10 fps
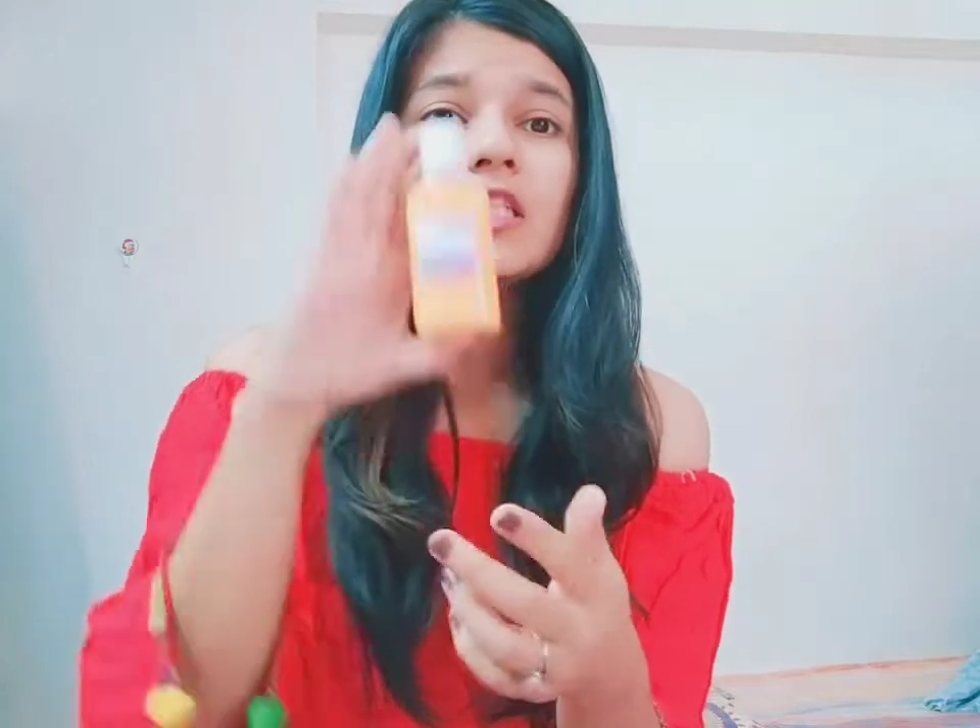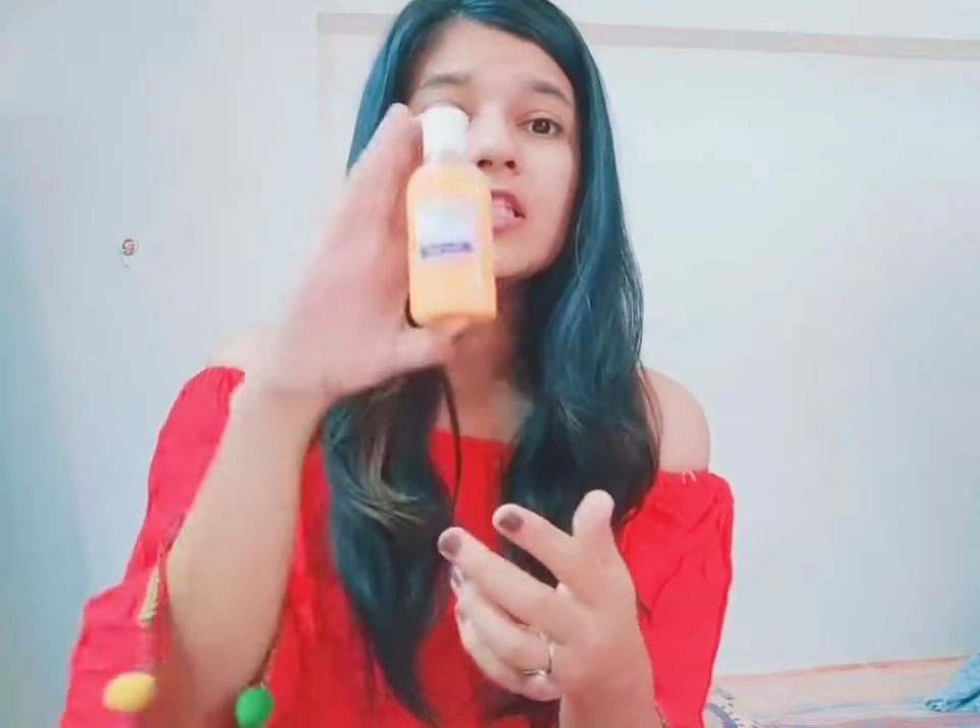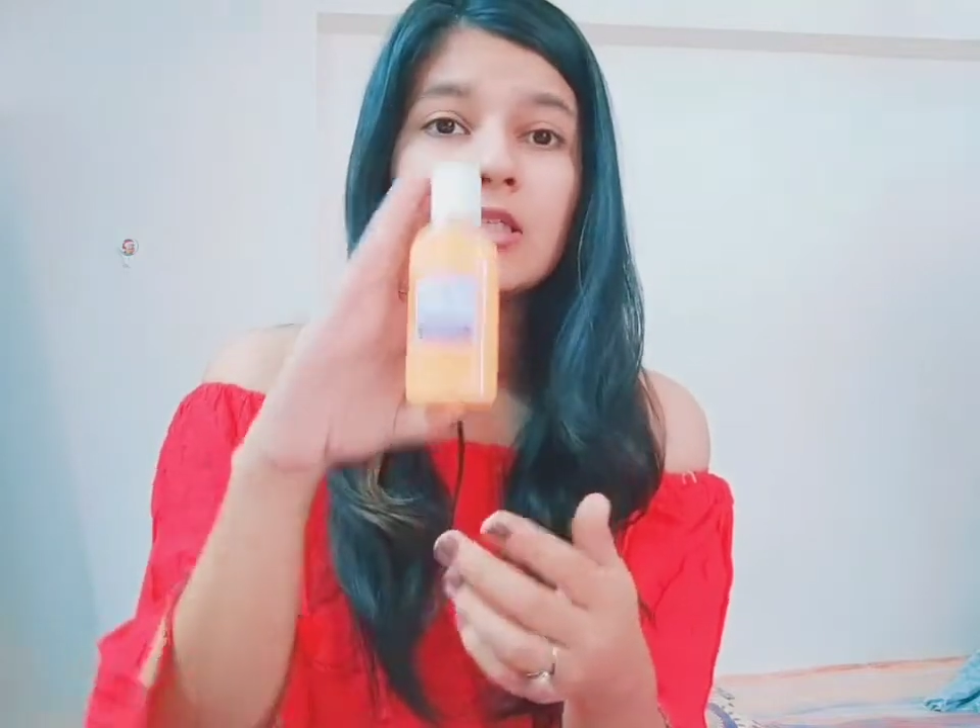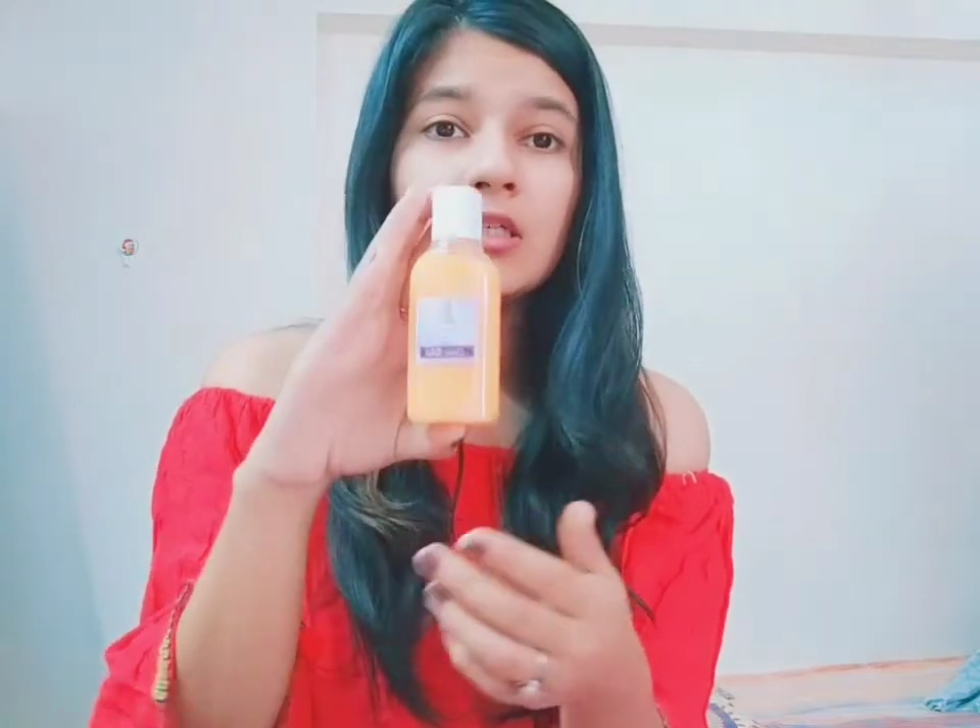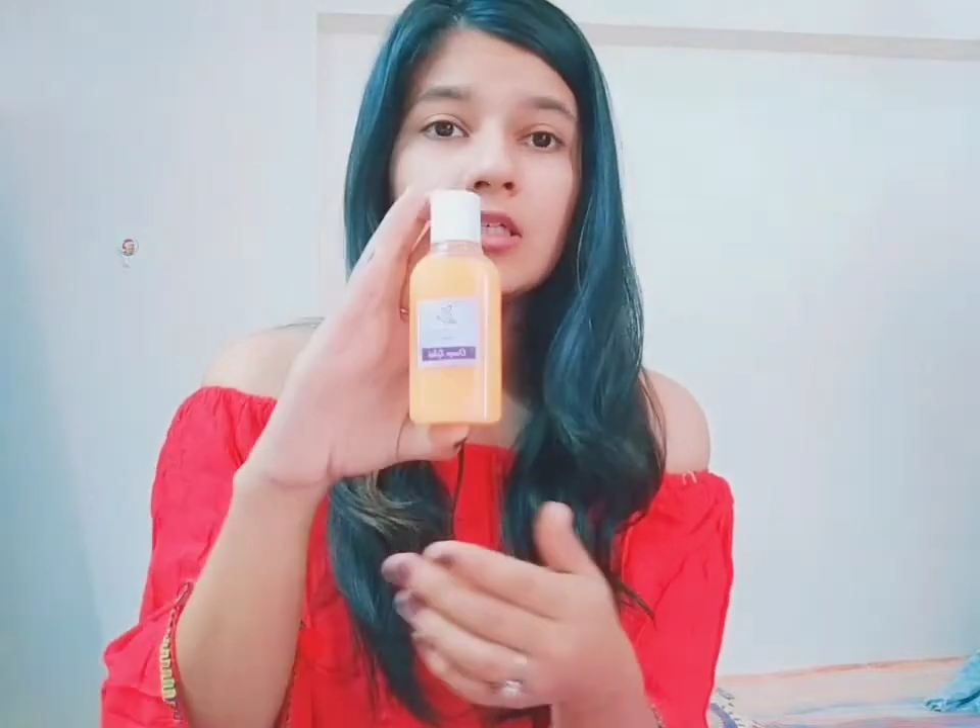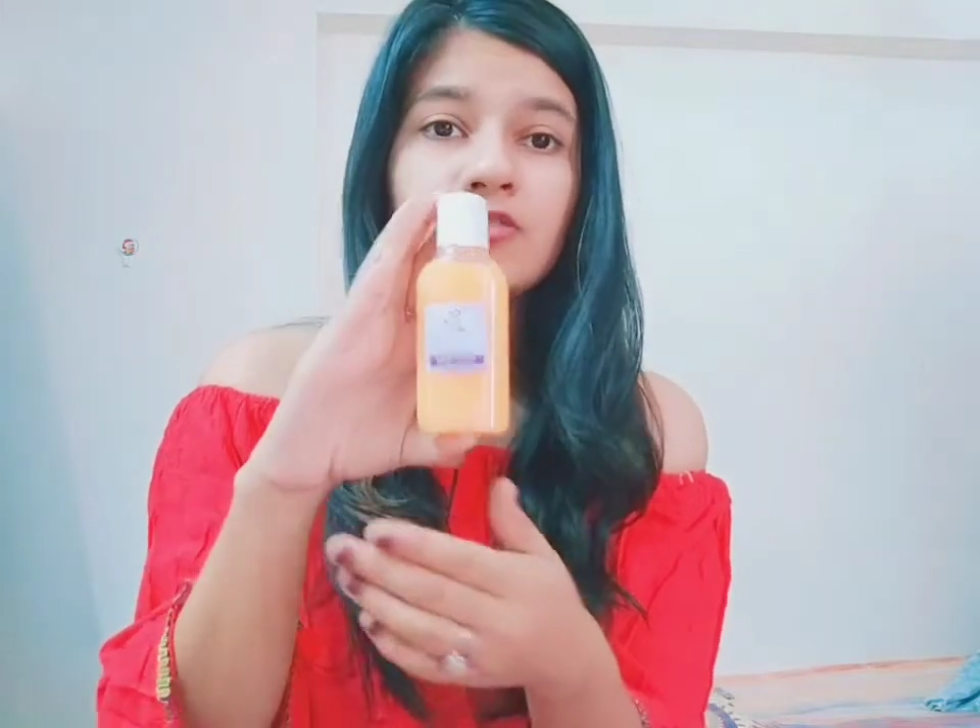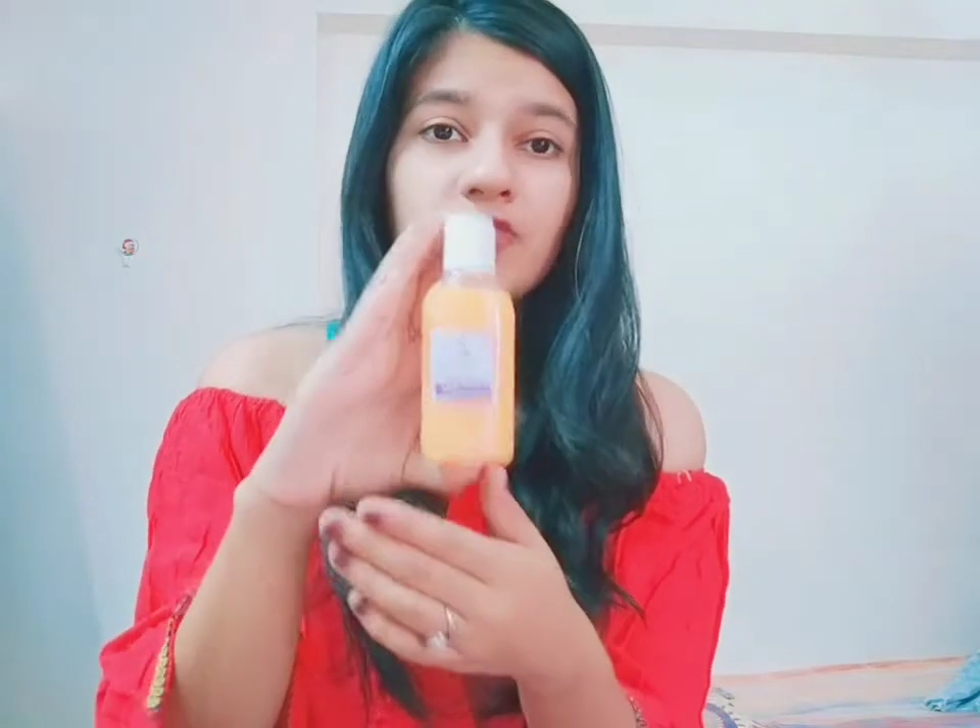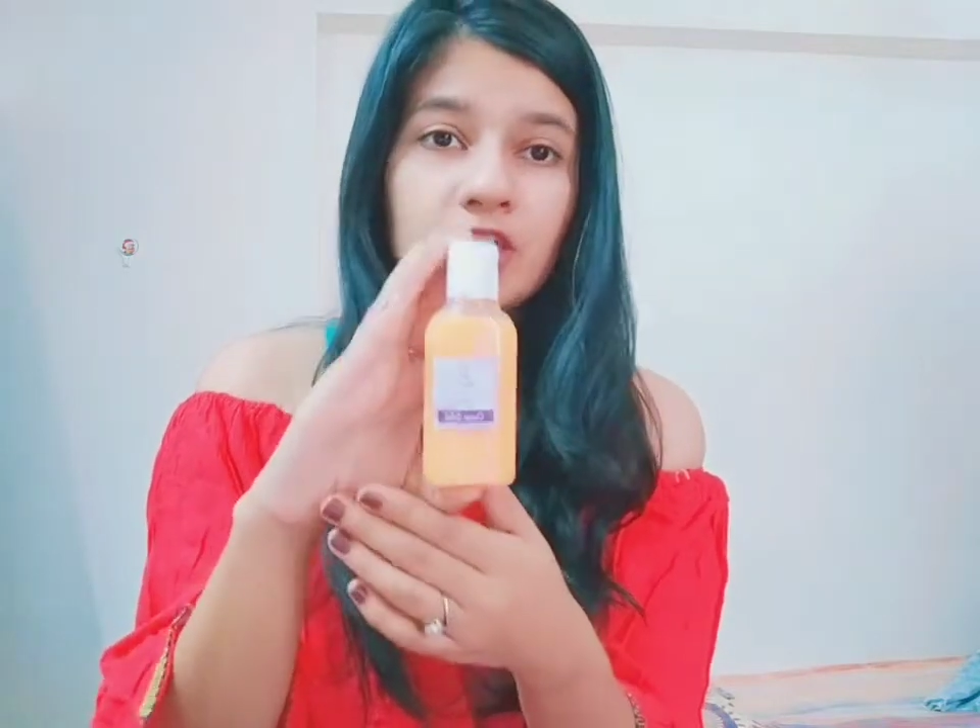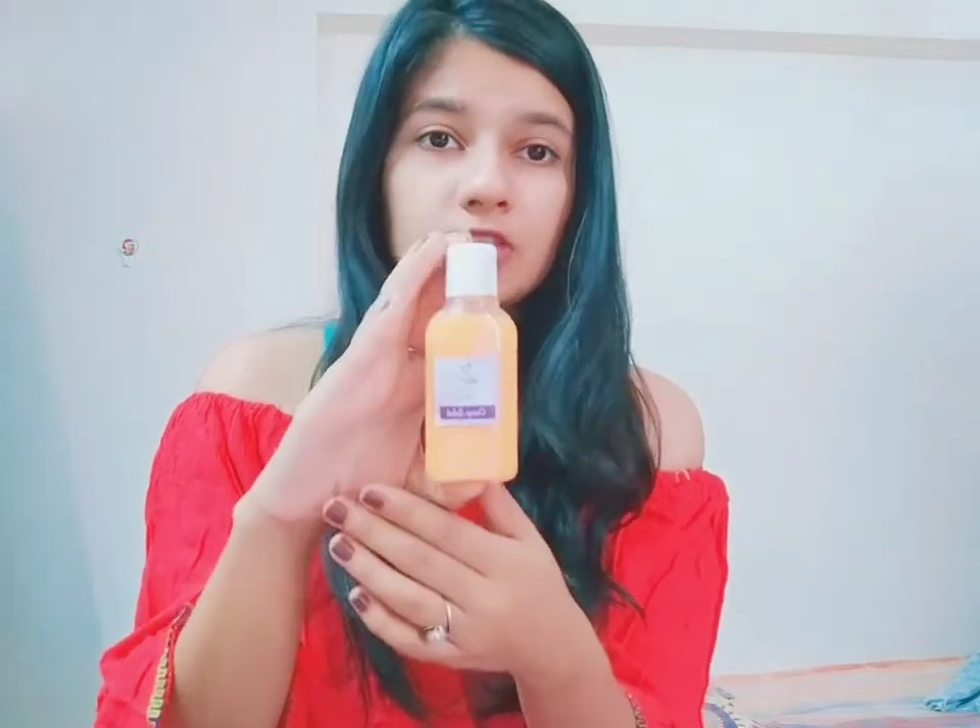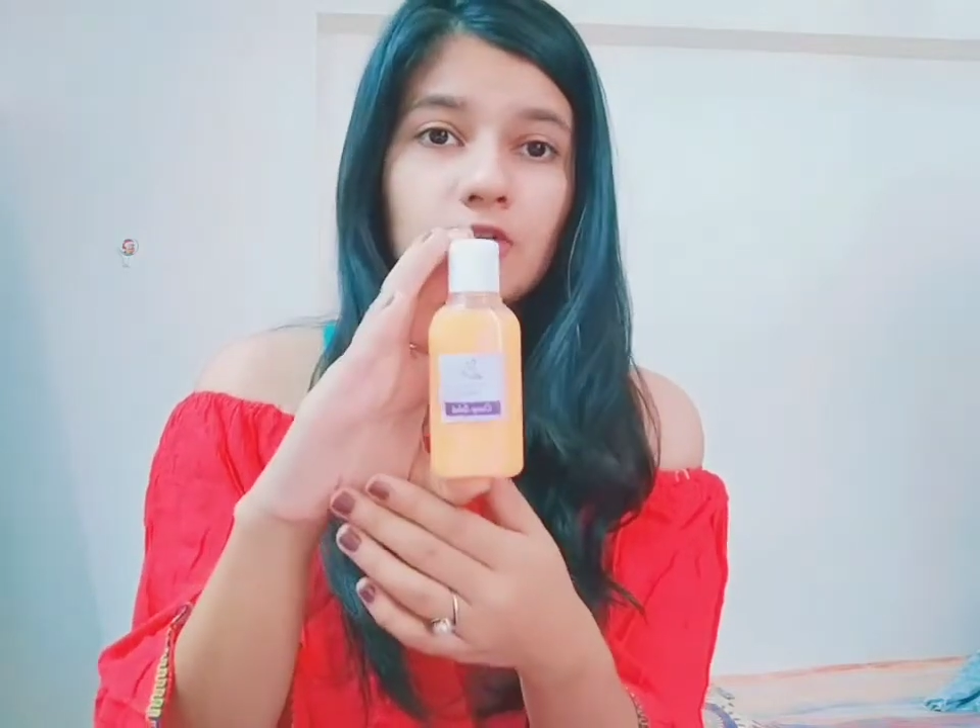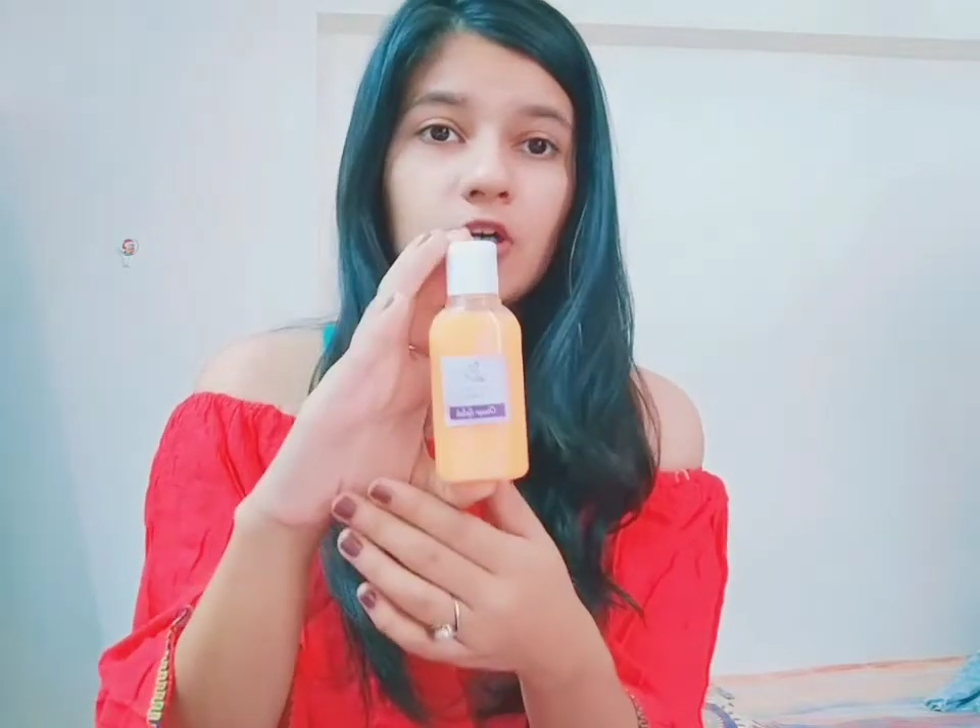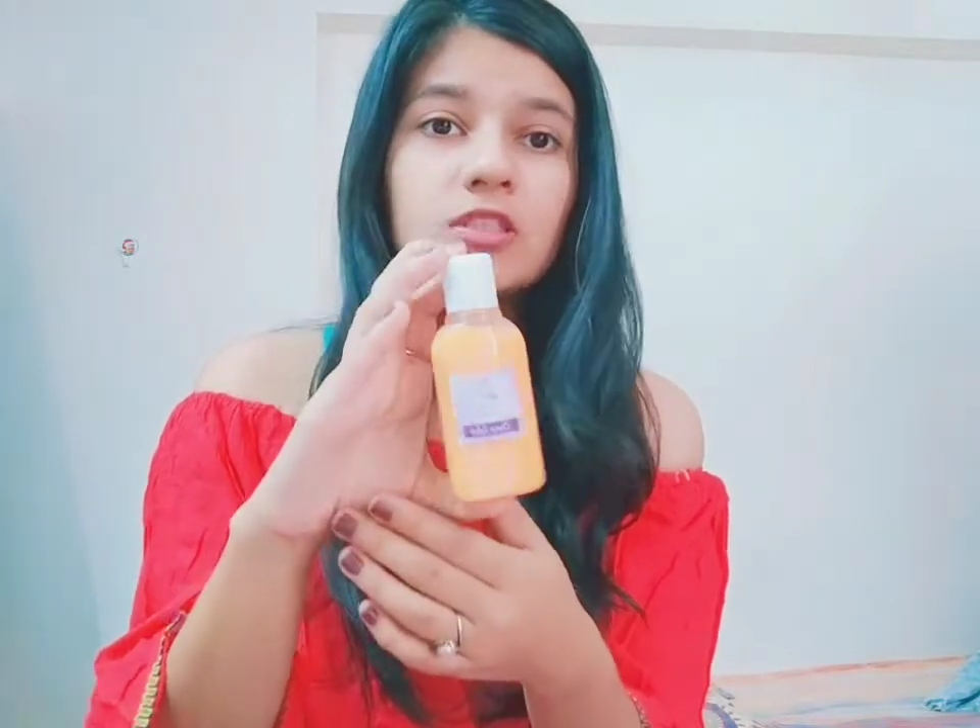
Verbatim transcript: uh, face wash.